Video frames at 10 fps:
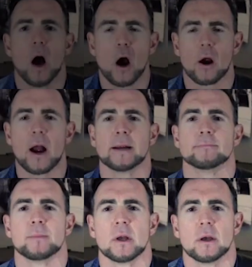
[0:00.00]
All right,
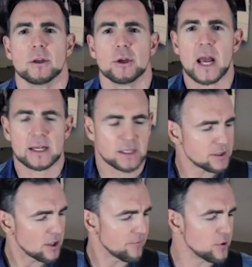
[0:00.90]
you guys got
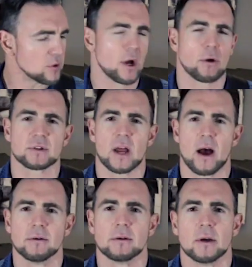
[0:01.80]
to hear a few tones
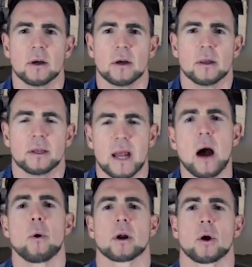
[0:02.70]
now.
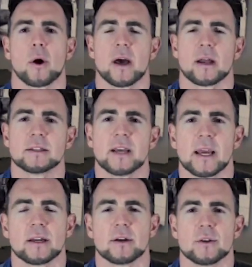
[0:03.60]
Now I want to go ahead and
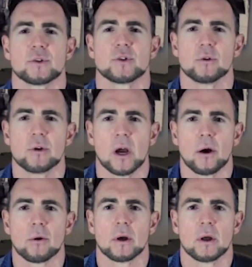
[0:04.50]
take it into the
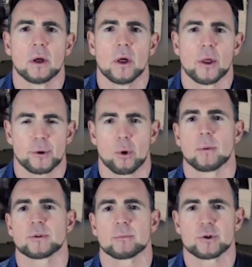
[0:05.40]
studio, throw
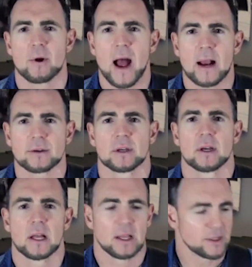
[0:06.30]
up some tracks.
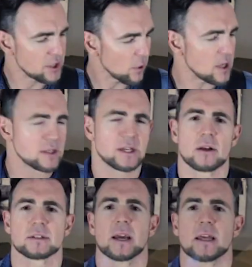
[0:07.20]
Let's hear what it
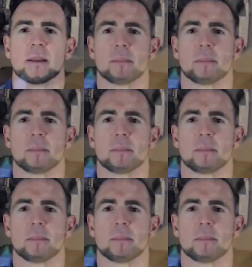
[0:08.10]
sounds like in the